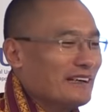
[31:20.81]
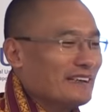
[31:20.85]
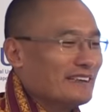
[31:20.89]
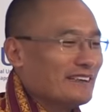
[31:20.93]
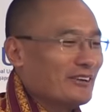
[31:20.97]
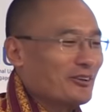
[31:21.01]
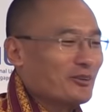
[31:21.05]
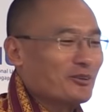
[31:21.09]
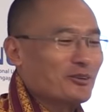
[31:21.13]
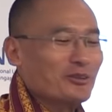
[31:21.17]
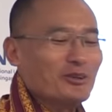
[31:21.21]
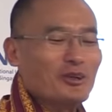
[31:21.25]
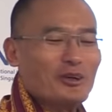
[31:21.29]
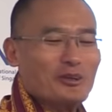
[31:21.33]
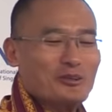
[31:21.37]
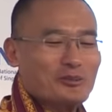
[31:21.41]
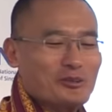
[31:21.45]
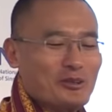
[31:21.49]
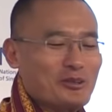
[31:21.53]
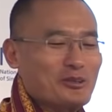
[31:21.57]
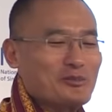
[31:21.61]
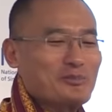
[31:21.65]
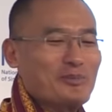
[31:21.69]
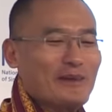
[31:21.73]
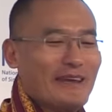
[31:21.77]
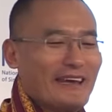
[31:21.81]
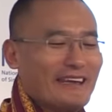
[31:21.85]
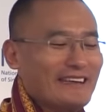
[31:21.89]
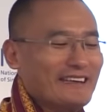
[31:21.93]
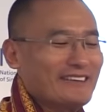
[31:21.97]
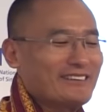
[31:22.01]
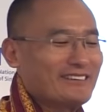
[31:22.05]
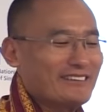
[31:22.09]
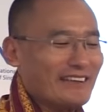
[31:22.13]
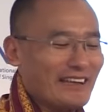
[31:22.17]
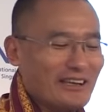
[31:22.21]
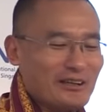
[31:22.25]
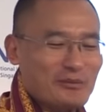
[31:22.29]
There was not going to be any
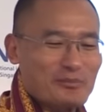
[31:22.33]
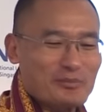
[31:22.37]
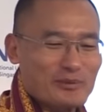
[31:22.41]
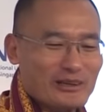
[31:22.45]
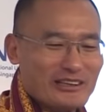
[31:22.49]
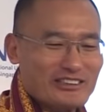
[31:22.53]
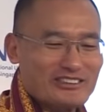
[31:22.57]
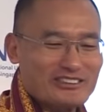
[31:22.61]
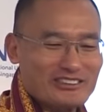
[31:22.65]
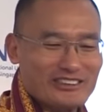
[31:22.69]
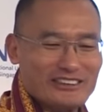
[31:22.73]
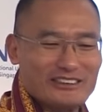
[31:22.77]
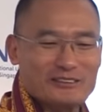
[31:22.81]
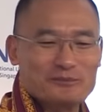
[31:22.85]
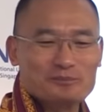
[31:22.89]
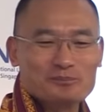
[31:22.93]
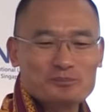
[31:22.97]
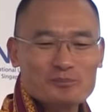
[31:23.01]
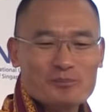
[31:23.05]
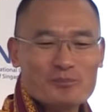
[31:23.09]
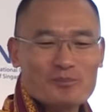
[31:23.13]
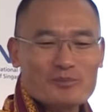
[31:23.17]
celebration.